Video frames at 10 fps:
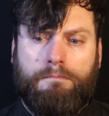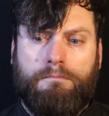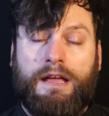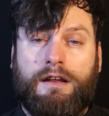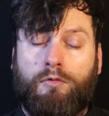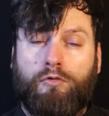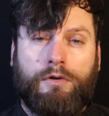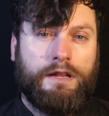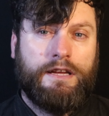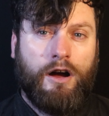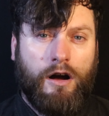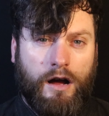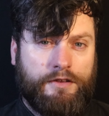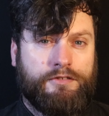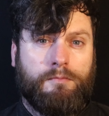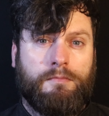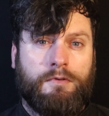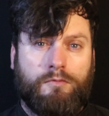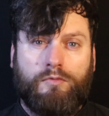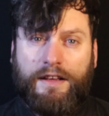made a really awesome
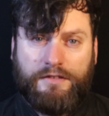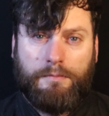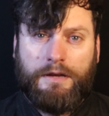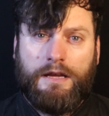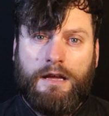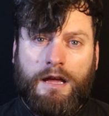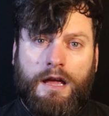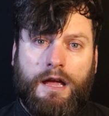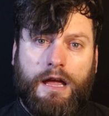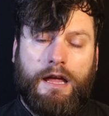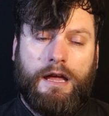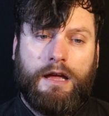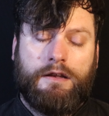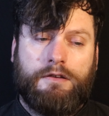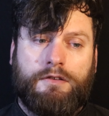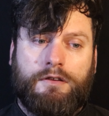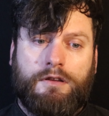recipe, and